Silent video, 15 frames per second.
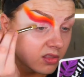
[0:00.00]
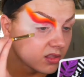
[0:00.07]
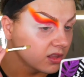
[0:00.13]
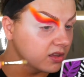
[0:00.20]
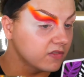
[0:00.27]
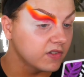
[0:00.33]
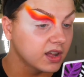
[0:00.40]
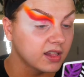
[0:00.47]

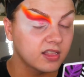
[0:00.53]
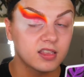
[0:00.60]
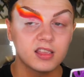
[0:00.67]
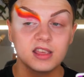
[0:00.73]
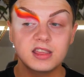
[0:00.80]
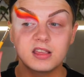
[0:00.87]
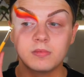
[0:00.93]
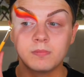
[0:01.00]
In fact,
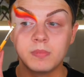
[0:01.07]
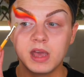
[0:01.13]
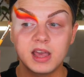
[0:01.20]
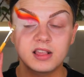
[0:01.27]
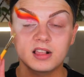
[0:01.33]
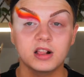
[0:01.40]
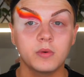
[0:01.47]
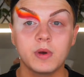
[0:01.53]
this is
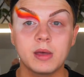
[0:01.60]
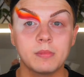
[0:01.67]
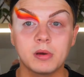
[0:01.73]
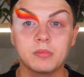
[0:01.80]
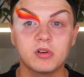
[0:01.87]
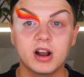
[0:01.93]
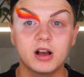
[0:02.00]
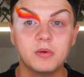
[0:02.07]
basically where my
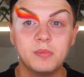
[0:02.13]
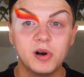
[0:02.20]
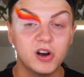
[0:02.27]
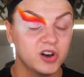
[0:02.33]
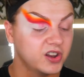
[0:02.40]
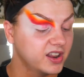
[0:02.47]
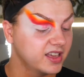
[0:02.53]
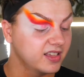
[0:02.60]
brow
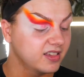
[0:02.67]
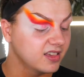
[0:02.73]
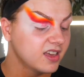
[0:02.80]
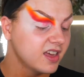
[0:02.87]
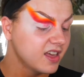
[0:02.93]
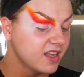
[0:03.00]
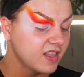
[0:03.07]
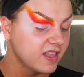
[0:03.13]
bone is.
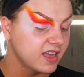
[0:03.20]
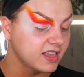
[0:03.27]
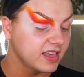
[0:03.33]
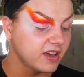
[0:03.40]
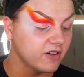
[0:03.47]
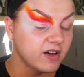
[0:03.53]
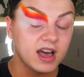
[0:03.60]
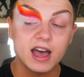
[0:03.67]
That's
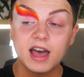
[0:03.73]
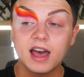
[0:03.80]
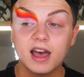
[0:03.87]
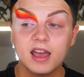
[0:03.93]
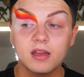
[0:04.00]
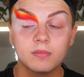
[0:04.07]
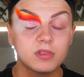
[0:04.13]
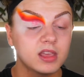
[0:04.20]
how
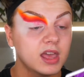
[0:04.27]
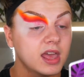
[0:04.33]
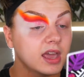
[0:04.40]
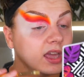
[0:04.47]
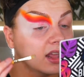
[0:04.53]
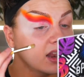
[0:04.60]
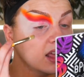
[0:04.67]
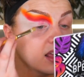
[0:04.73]
high I'm
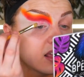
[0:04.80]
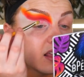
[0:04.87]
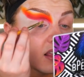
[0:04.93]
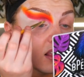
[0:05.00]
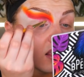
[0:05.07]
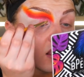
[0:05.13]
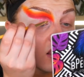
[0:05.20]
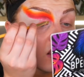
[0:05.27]
taking it.
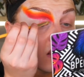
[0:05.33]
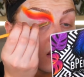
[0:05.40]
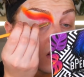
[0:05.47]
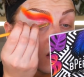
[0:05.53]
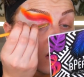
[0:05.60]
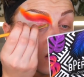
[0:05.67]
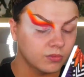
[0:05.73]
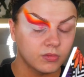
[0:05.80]

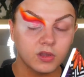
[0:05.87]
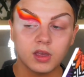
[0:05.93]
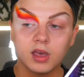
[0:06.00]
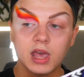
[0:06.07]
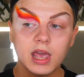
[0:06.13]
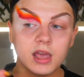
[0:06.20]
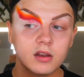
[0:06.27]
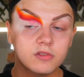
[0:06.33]

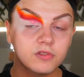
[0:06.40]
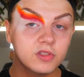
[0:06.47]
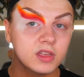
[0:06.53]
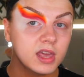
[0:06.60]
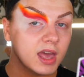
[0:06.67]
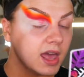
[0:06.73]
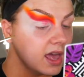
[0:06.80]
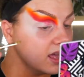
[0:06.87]
And for
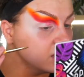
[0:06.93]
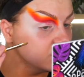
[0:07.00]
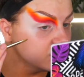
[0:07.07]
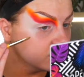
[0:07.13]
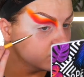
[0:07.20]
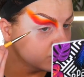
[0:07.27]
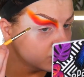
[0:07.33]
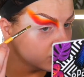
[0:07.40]
the edge,
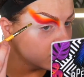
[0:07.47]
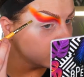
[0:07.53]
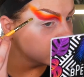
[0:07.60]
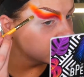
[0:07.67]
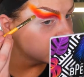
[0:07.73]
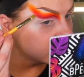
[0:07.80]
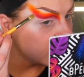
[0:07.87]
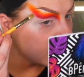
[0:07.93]
I'm just going to
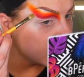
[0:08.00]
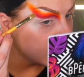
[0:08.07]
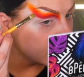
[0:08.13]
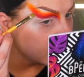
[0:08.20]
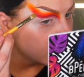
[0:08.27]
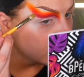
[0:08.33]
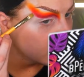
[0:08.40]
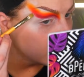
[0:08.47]
start
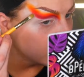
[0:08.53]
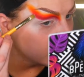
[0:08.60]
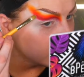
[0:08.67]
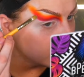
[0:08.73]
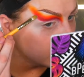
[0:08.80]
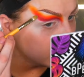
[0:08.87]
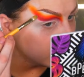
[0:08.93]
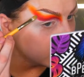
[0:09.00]

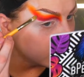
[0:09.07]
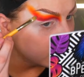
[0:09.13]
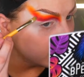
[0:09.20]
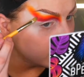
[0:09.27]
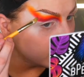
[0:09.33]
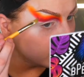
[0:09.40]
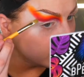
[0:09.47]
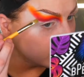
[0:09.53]
cutting
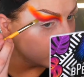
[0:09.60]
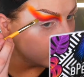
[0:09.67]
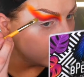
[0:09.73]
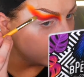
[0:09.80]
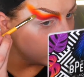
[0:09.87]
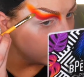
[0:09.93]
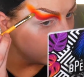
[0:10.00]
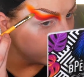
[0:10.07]
it
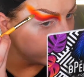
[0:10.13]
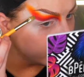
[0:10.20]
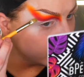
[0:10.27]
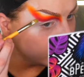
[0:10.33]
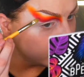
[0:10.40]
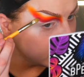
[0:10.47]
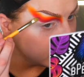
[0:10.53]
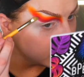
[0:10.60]
all the way
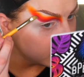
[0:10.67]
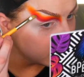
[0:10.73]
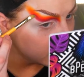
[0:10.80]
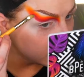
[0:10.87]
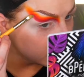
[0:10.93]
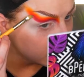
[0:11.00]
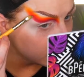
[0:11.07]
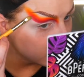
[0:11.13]
up here,